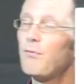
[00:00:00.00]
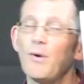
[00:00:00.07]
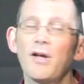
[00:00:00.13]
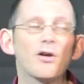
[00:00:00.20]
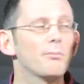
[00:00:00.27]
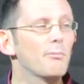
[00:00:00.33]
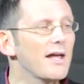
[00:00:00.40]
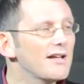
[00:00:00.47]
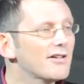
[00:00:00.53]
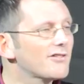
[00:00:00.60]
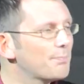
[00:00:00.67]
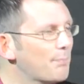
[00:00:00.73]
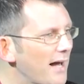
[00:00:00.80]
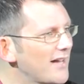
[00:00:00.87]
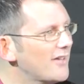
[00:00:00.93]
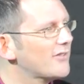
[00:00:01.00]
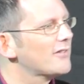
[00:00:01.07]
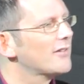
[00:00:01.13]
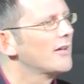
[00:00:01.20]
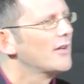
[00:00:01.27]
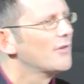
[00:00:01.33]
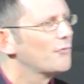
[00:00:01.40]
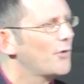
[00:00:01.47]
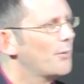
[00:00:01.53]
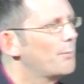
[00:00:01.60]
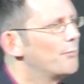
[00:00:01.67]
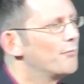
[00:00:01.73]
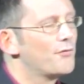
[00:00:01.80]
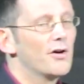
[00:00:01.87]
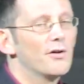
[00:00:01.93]
If we could make space for,
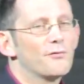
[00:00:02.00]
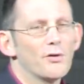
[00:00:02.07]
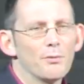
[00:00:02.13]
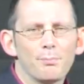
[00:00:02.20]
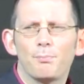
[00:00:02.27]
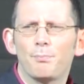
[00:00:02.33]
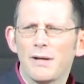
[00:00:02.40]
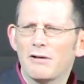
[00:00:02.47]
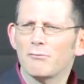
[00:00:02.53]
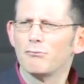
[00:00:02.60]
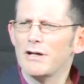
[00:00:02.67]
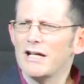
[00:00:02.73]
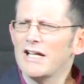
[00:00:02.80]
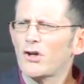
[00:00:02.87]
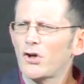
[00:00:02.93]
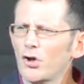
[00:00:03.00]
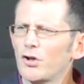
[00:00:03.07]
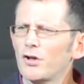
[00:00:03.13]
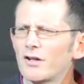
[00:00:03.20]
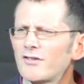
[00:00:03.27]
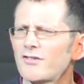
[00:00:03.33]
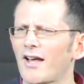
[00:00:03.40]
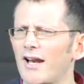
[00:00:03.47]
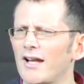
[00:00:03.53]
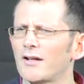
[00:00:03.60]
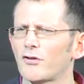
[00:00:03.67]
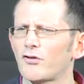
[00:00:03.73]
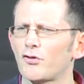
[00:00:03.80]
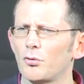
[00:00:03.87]
for, for being really good at telling the